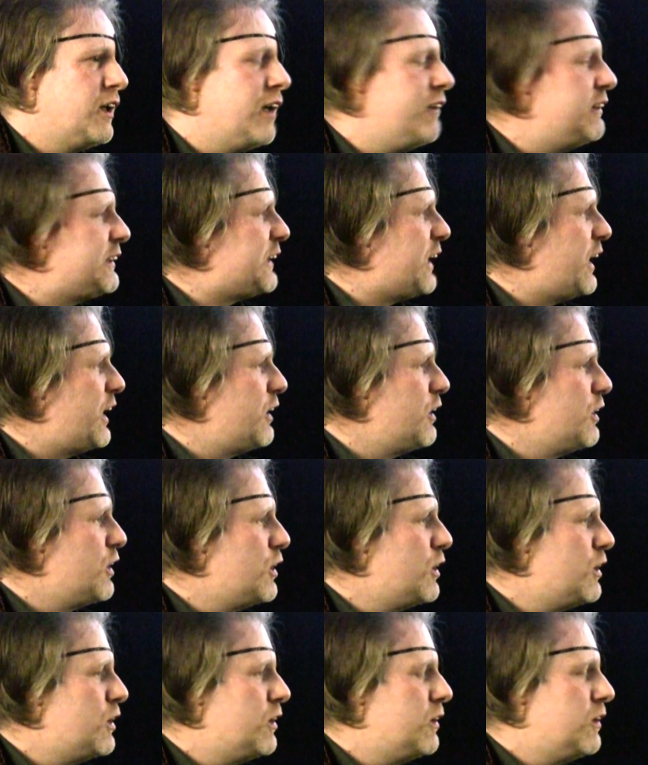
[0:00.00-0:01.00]
And I was saying,
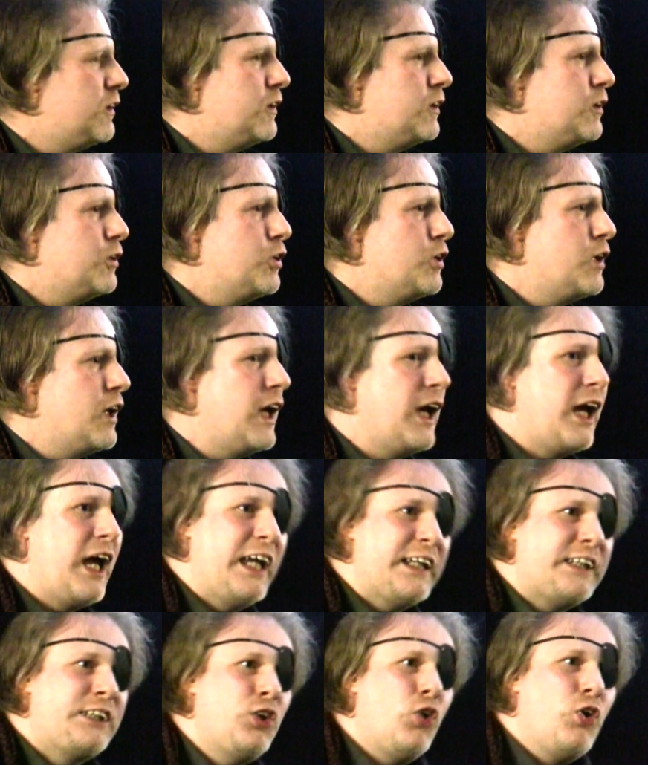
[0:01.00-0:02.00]

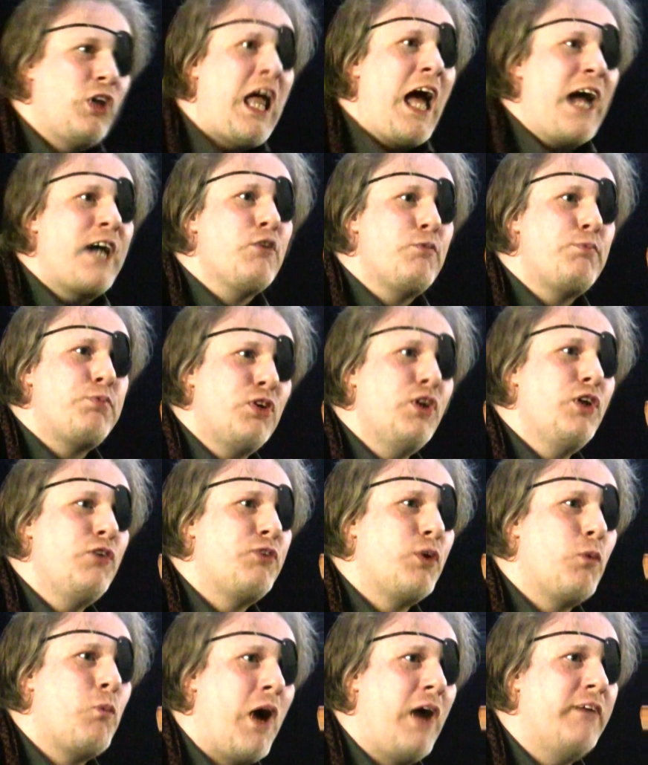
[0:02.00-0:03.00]
it's your lack of
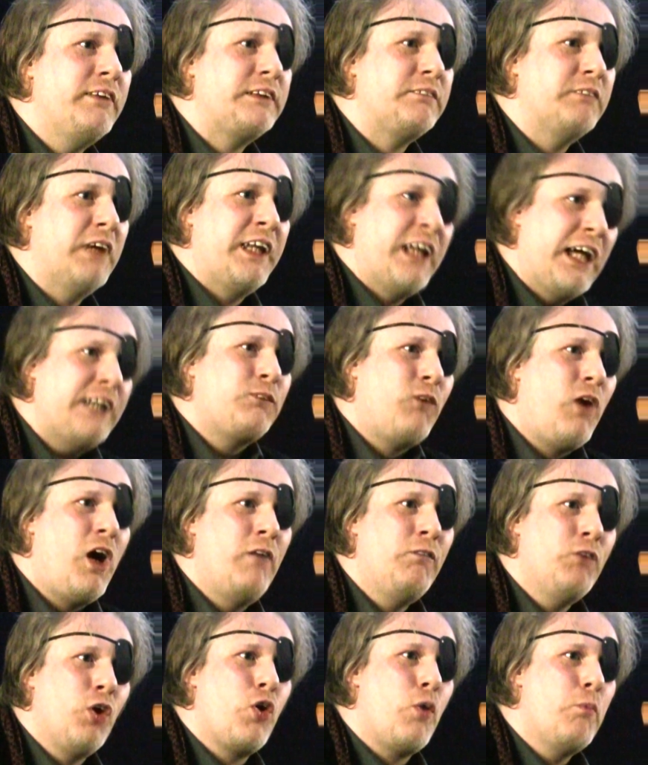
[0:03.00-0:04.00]
proof that worries me, and that's
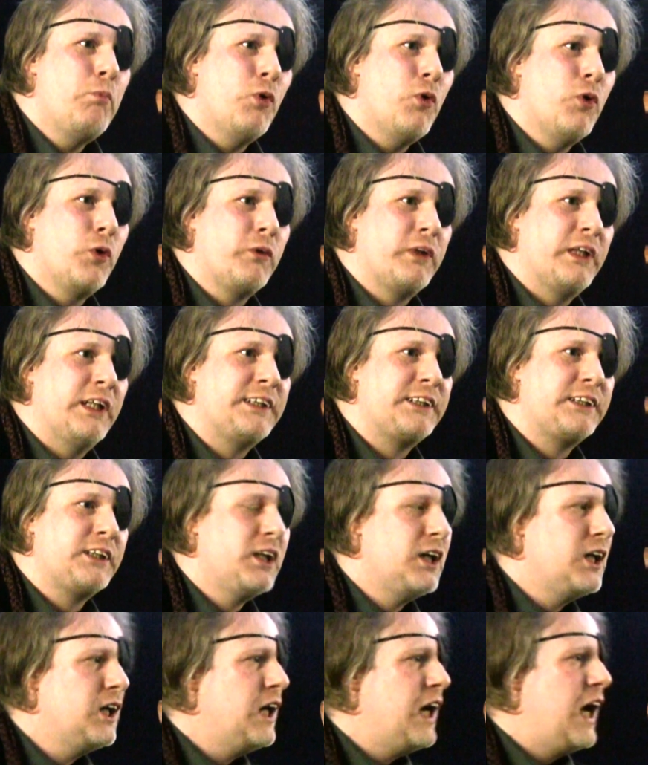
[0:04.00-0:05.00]
why I'm not on board with
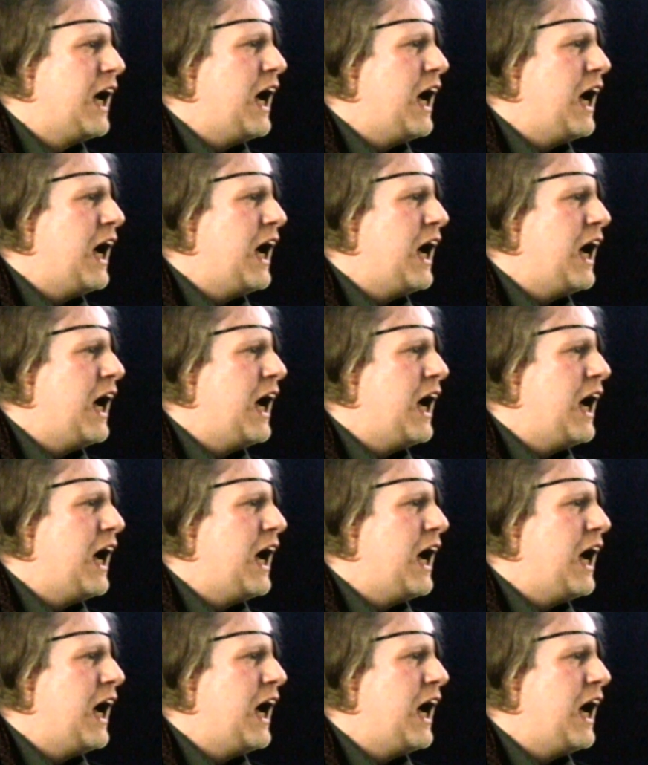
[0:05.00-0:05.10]
this.